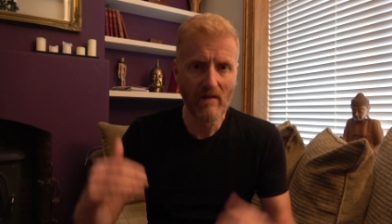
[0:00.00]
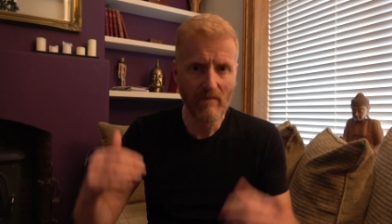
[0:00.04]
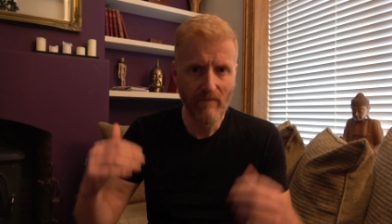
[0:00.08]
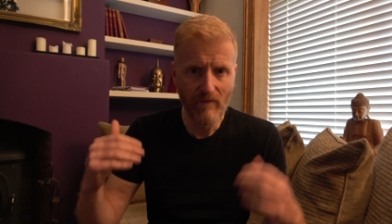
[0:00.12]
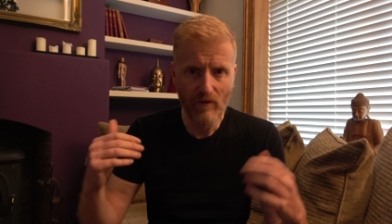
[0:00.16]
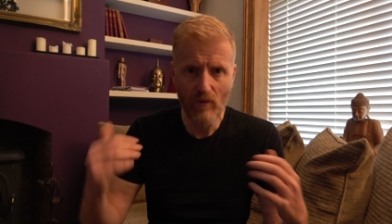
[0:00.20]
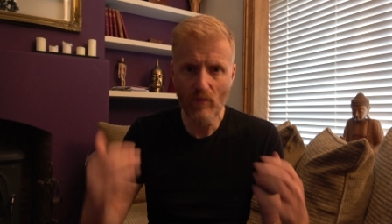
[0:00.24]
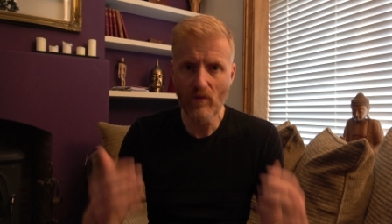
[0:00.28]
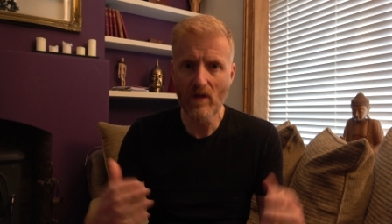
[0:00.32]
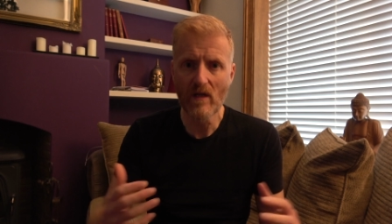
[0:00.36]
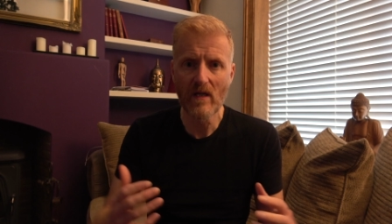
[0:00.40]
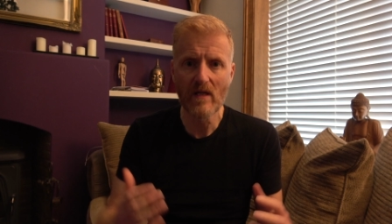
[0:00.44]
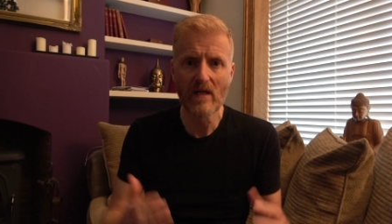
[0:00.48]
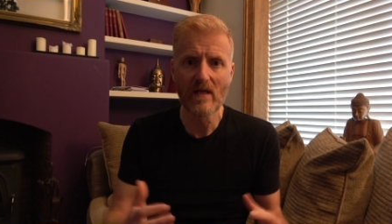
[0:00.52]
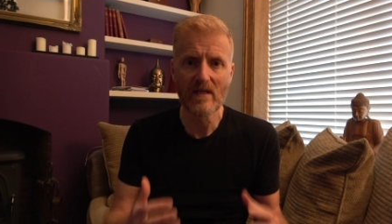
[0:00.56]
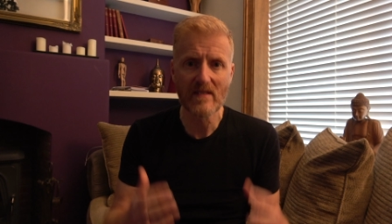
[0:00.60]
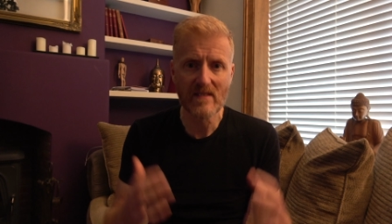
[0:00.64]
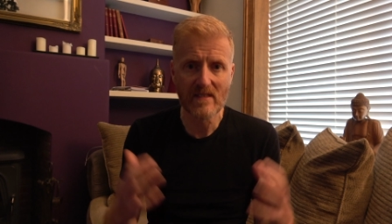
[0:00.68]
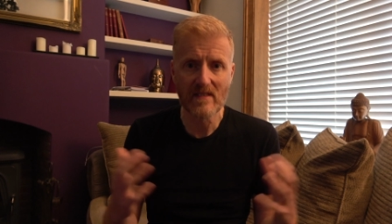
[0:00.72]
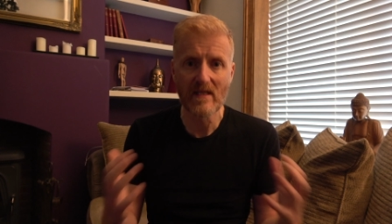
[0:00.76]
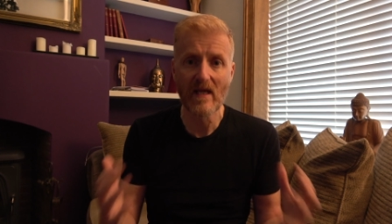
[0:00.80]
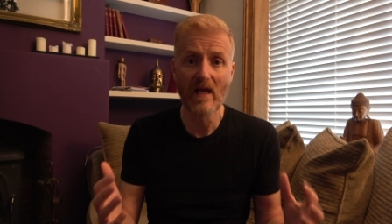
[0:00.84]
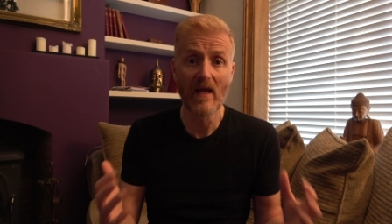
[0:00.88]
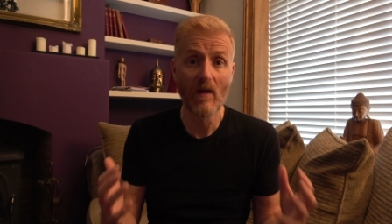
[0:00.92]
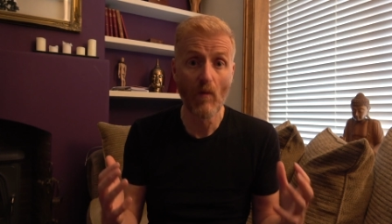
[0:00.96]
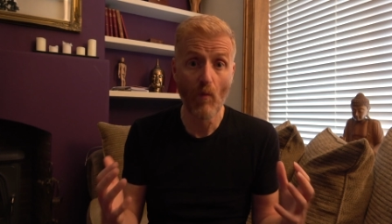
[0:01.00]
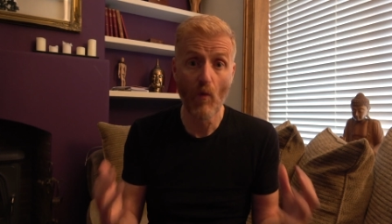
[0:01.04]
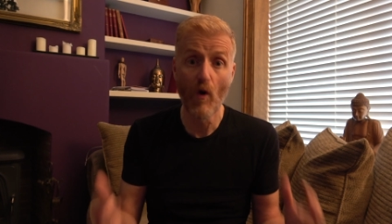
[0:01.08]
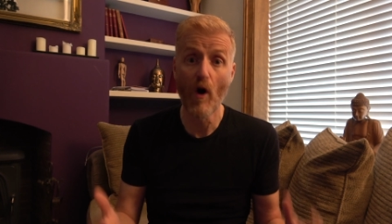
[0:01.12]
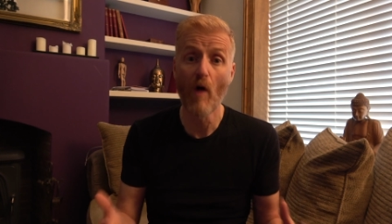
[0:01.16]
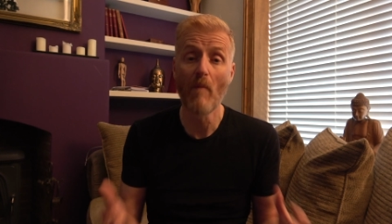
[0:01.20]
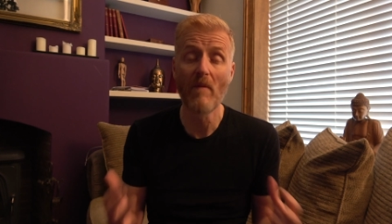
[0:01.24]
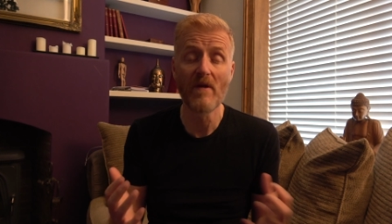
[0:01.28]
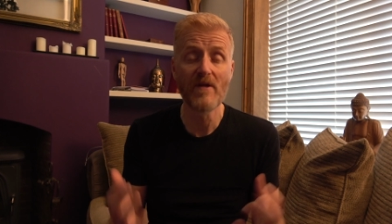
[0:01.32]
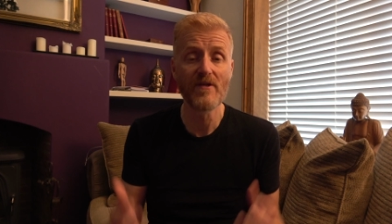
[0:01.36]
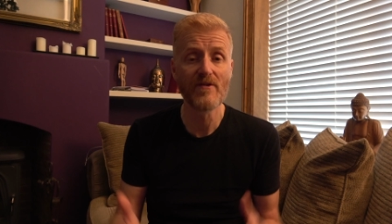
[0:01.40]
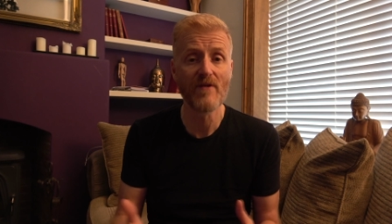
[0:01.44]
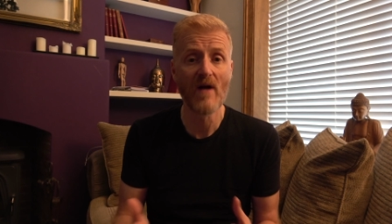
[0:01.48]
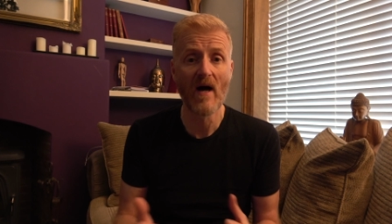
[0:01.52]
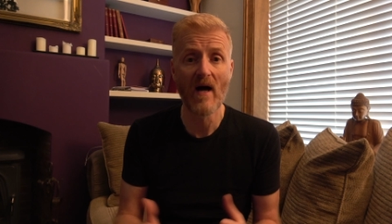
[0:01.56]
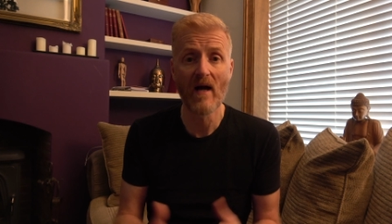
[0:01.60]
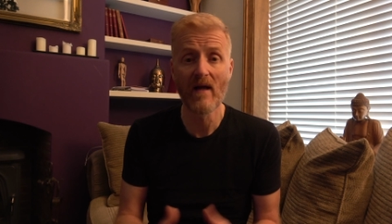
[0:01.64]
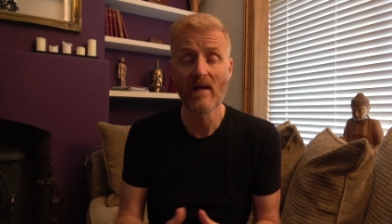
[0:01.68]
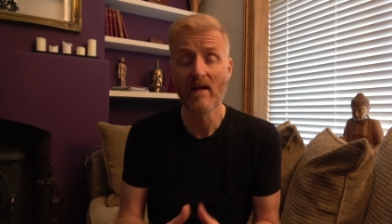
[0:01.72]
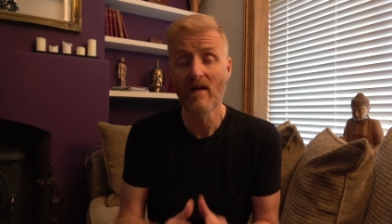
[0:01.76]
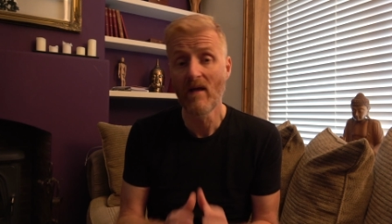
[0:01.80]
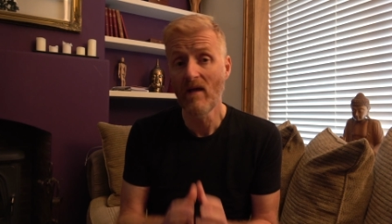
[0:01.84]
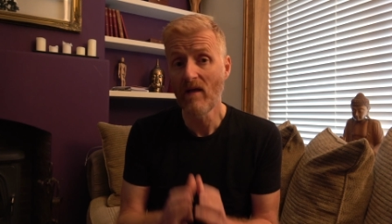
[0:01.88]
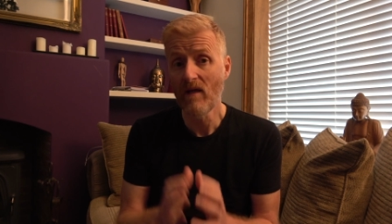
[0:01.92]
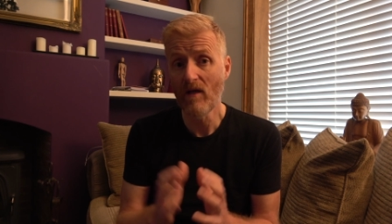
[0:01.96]
if you can stay warm and
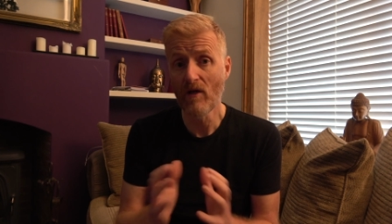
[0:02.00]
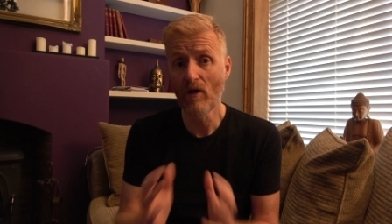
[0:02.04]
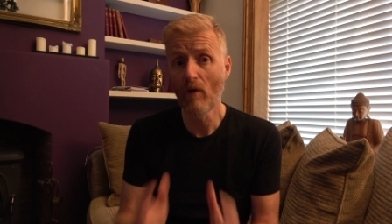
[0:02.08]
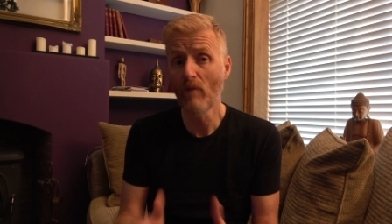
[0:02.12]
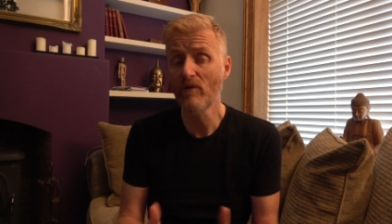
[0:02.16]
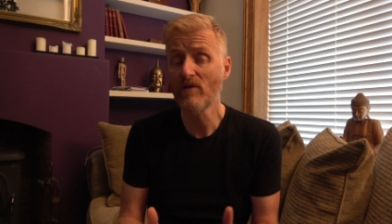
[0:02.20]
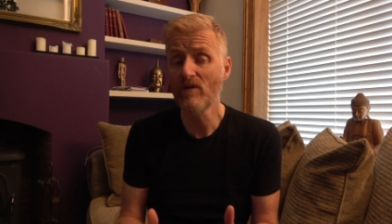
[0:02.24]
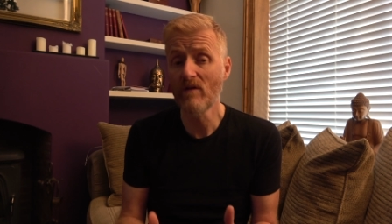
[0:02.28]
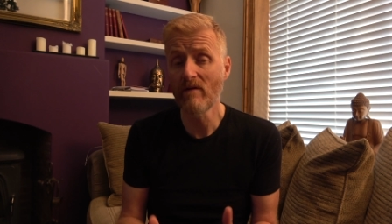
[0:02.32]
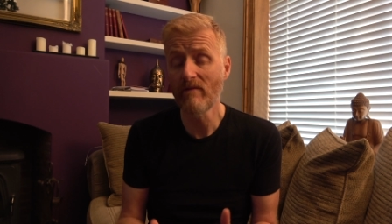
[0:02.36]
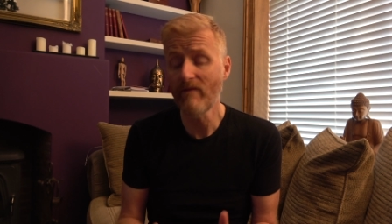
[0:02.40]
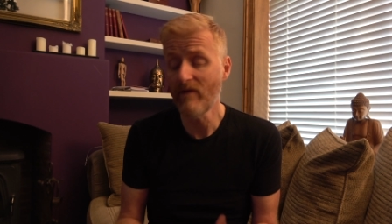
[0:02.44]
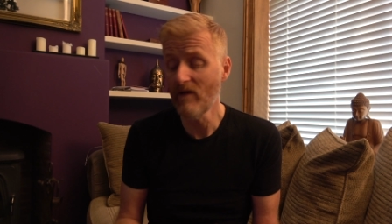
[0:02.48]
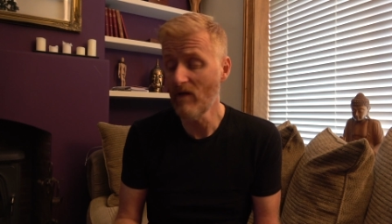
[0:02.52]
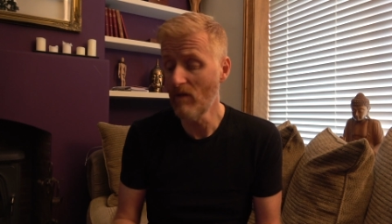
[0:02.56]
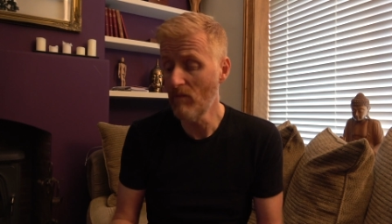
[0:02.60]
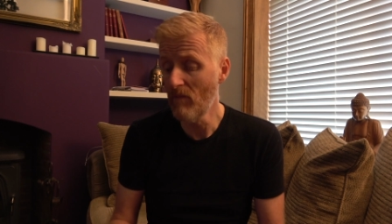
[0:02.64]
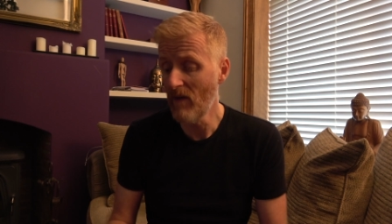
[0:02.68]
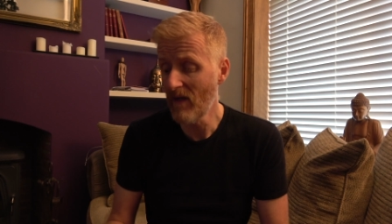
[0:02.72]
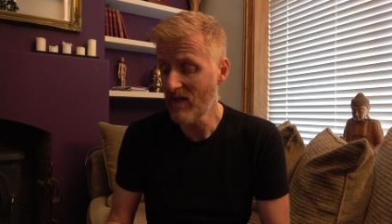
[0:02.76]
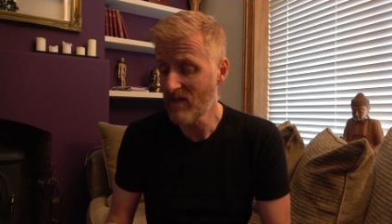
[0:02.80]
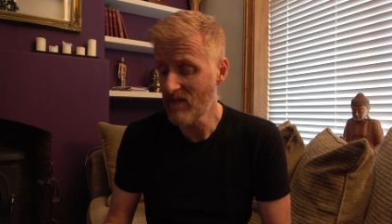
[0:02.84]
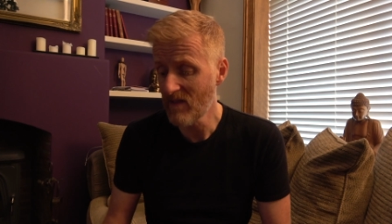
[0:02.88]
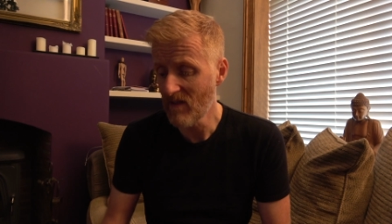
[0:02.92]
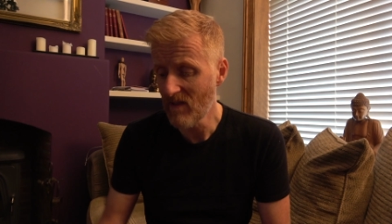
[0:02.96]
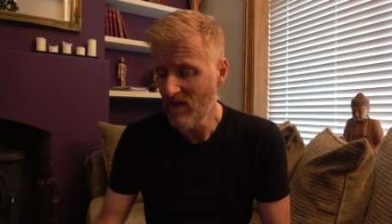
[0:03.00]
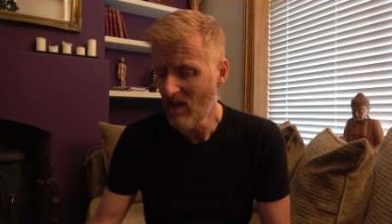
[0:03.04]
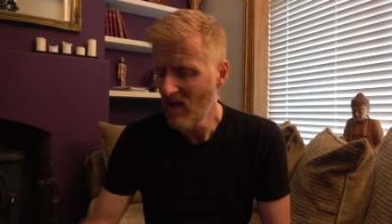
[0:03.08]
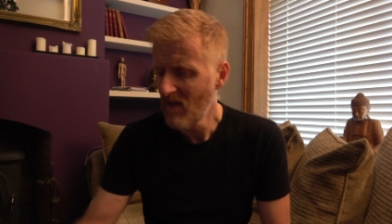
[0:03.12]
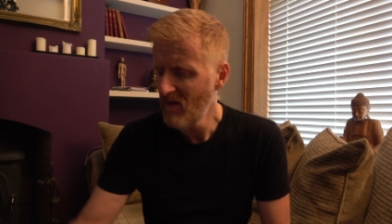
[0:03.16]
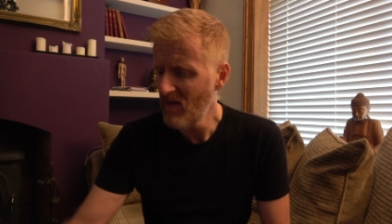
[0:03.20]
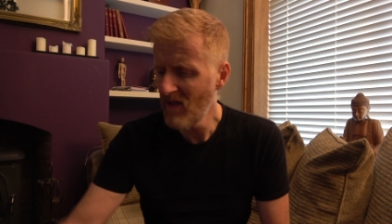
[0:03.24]
dry, you're always going to feel better.